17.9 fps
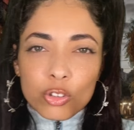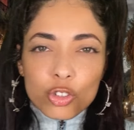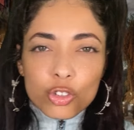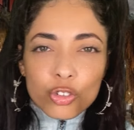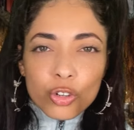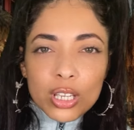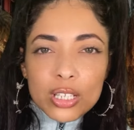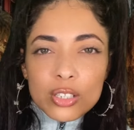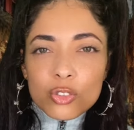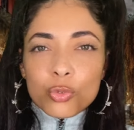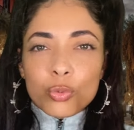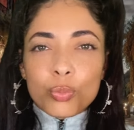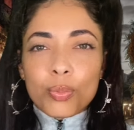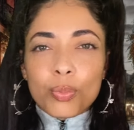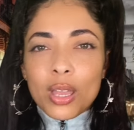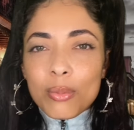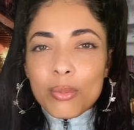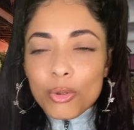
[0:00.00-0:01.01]
trace through
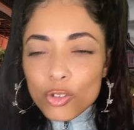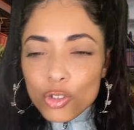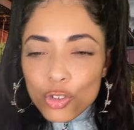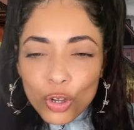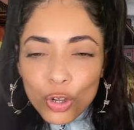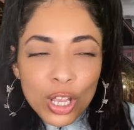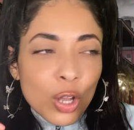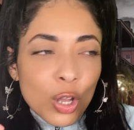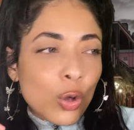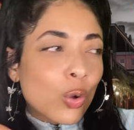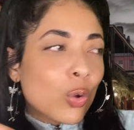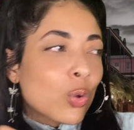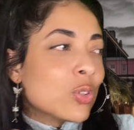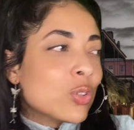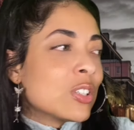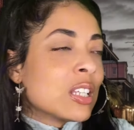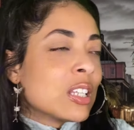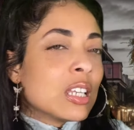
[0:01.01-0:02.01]
paper
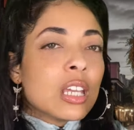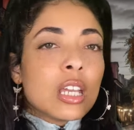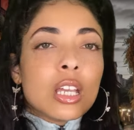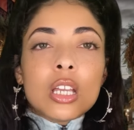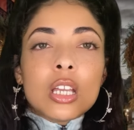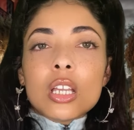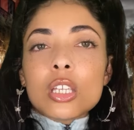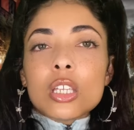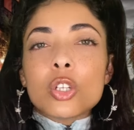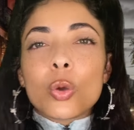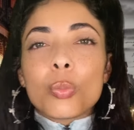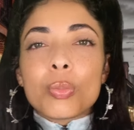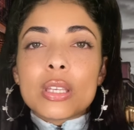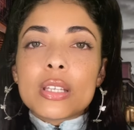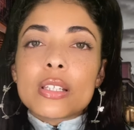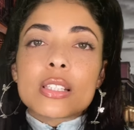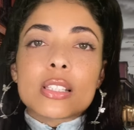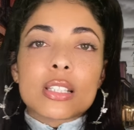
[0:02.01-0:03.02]
trails and, you know,
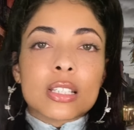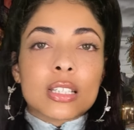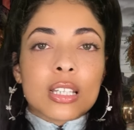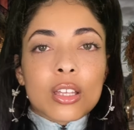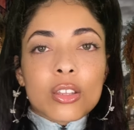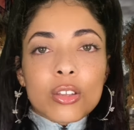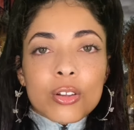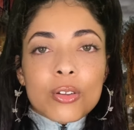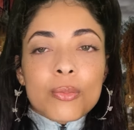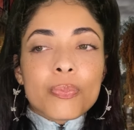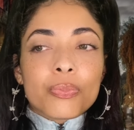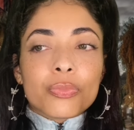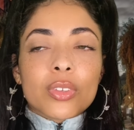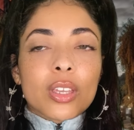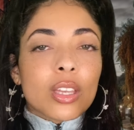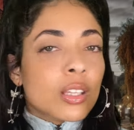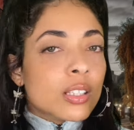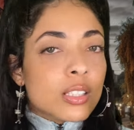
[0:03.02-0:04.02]
piece together,
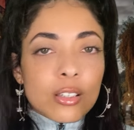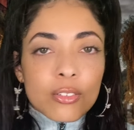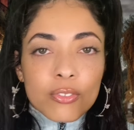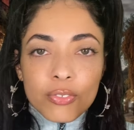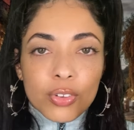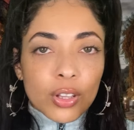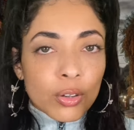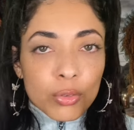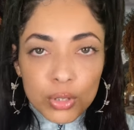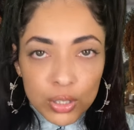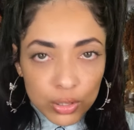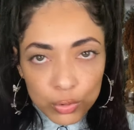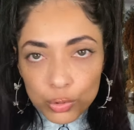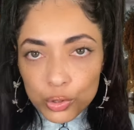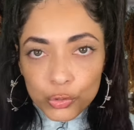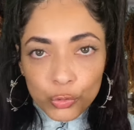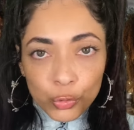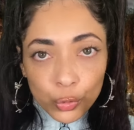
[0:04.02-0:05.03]
it's a very
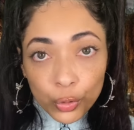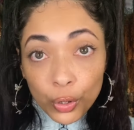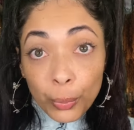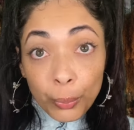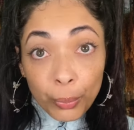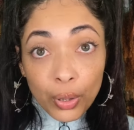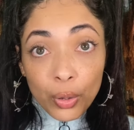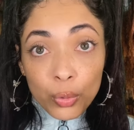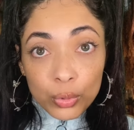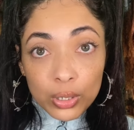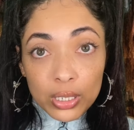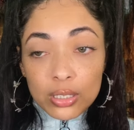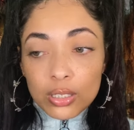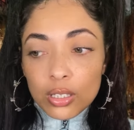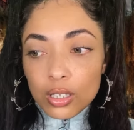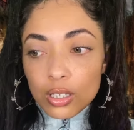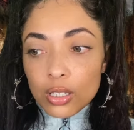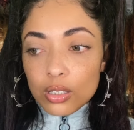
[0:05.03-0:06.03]
useful component,
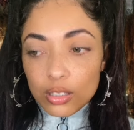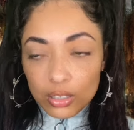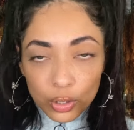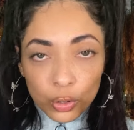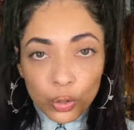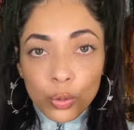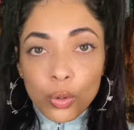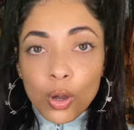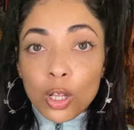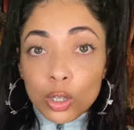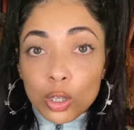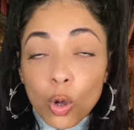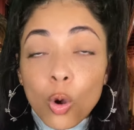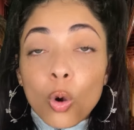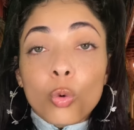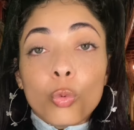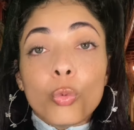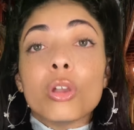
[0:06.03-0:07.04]
you know,
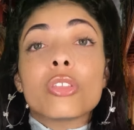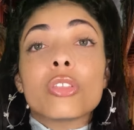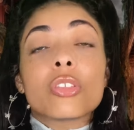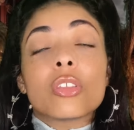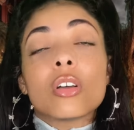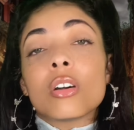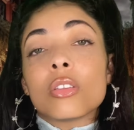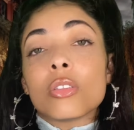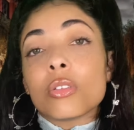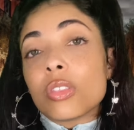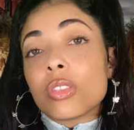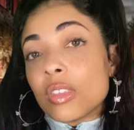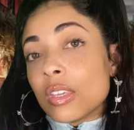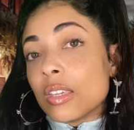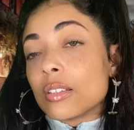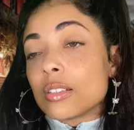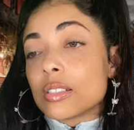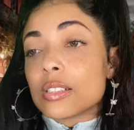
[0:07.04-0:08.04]
along with other
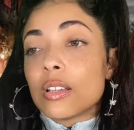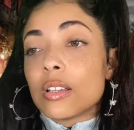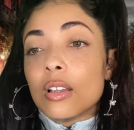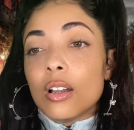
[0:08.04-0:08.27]
things,